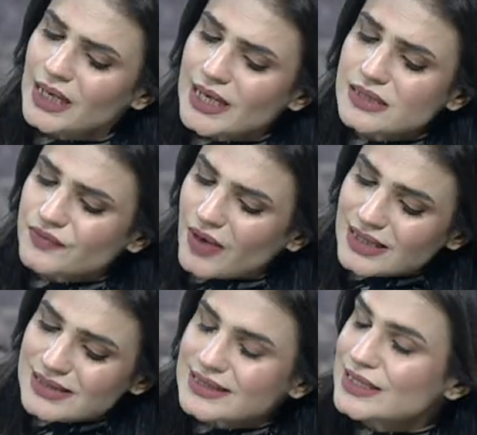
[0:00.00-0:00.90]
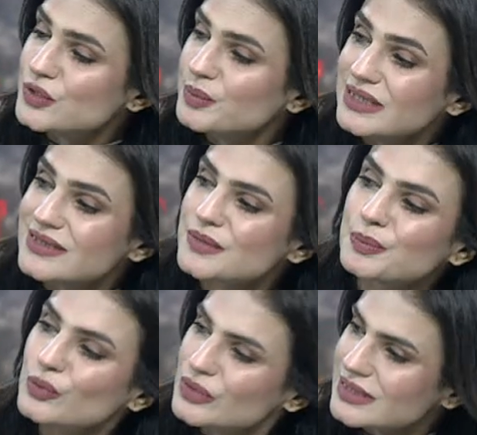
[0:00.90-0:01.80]
As far as the Kashmir
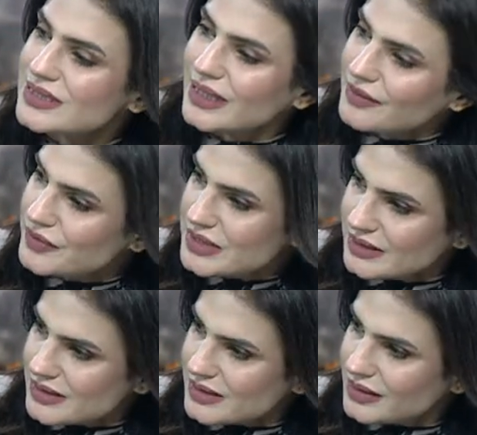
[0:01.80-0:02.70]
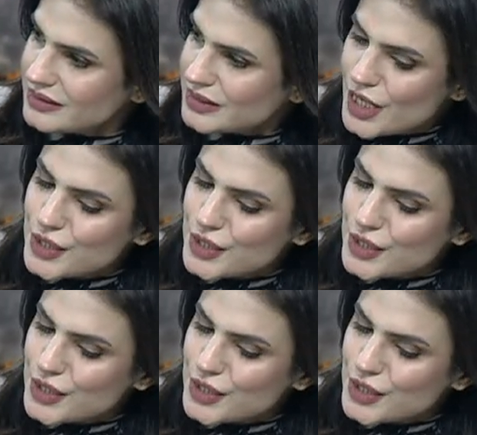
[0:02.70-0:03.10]
dispute itself is concerned,